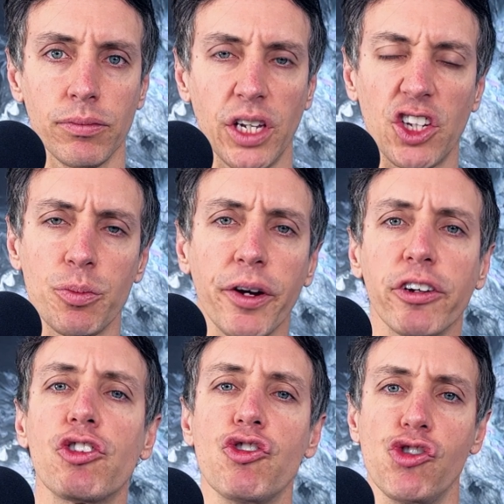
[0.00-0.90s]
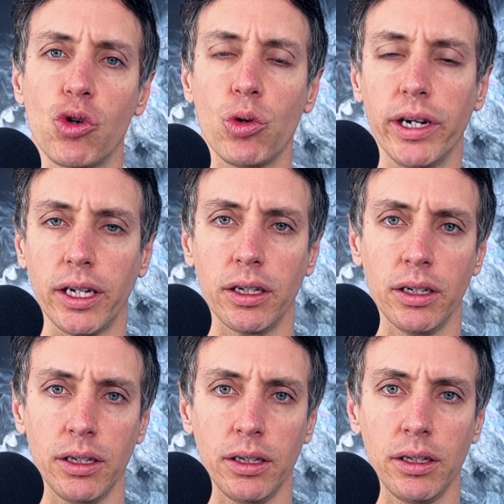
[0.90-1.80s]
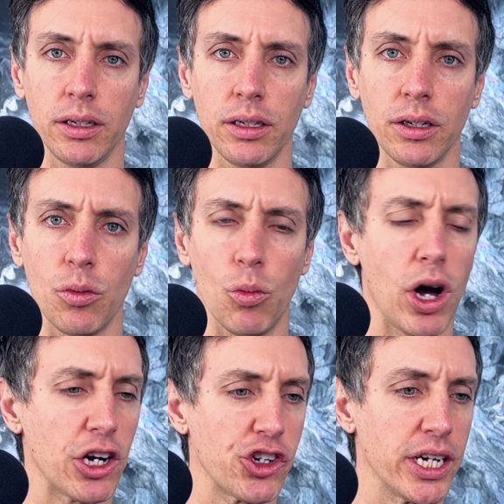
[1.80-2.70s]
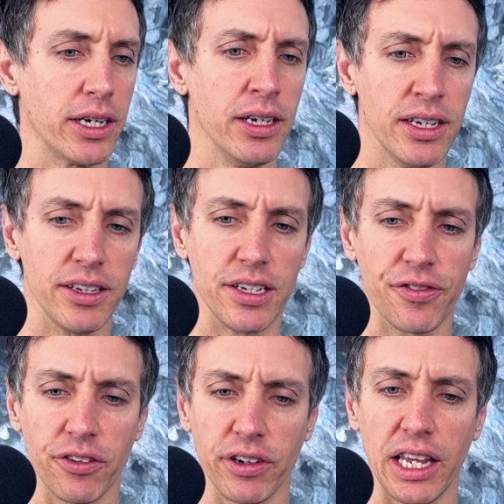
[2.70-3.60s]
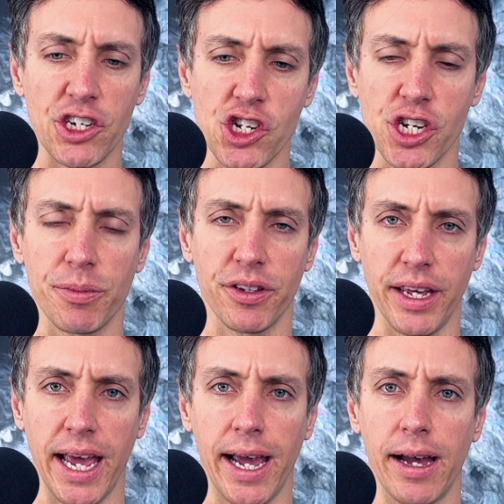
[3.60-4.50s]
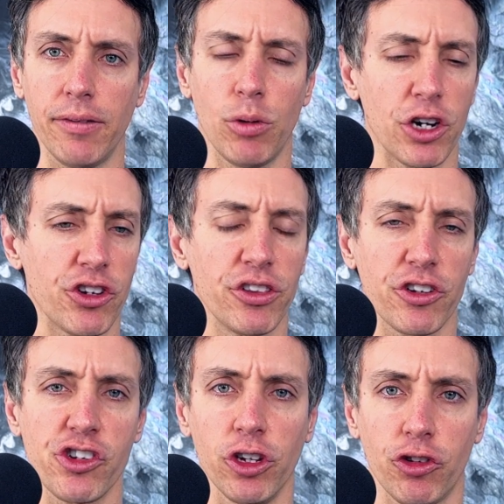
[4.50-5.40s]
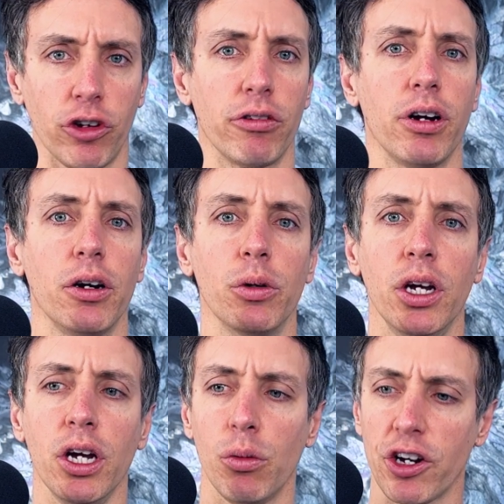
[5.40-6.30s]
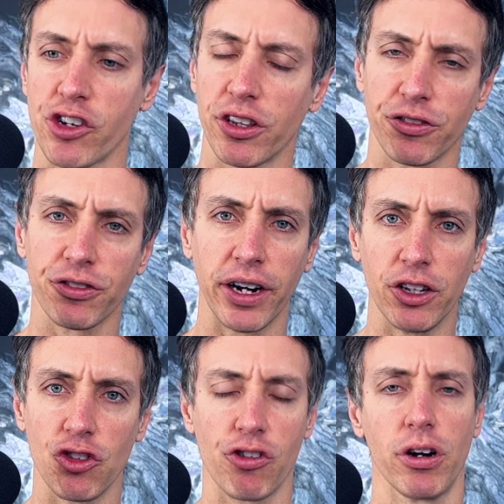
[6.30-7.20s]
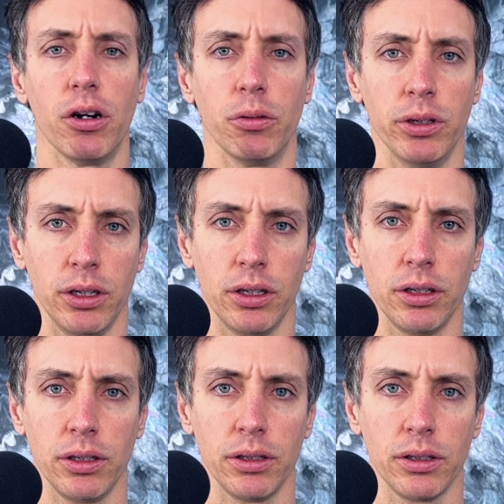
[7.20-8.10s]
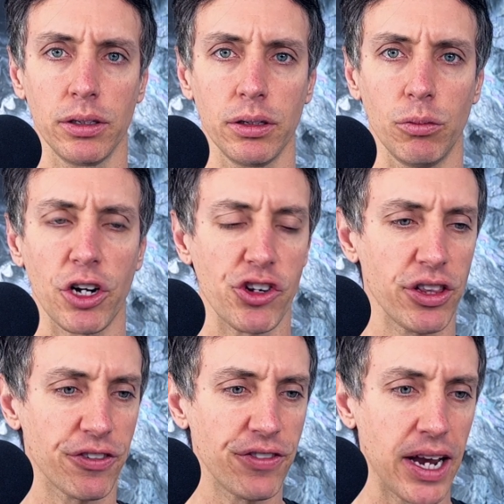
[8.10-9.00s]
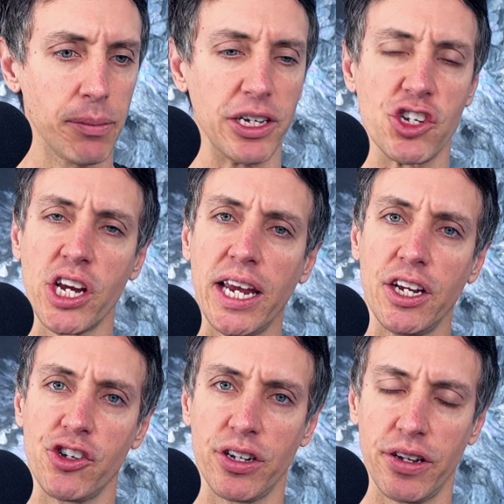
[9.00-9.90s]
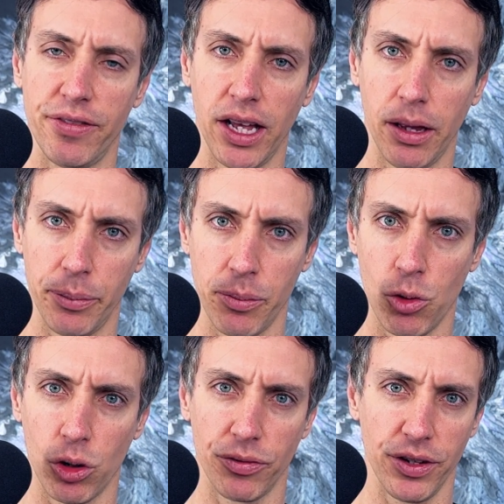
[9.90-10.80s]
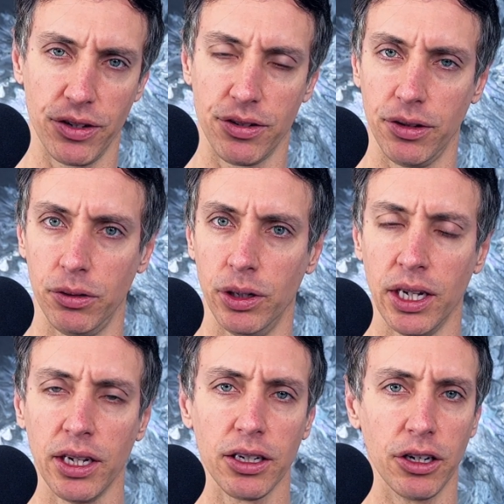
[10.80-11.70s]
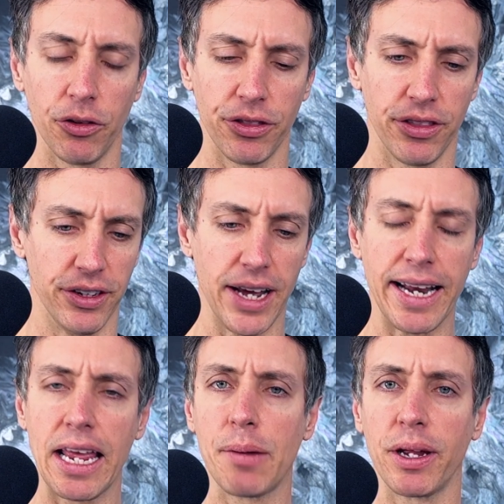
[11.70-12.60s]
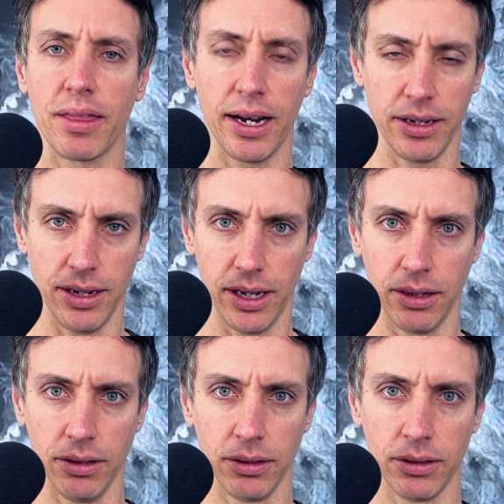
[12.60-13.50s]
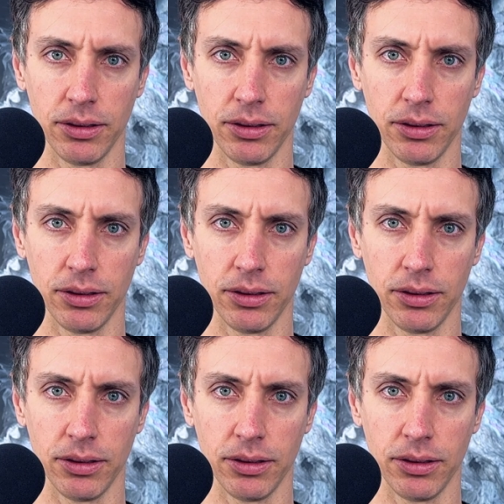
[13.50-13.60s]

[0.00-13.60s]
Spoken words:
They experienced joy watching the different relationships that they have, watching their children grow, watching their friends grow, watching their family change and develop and morph into, the dynamic that it did.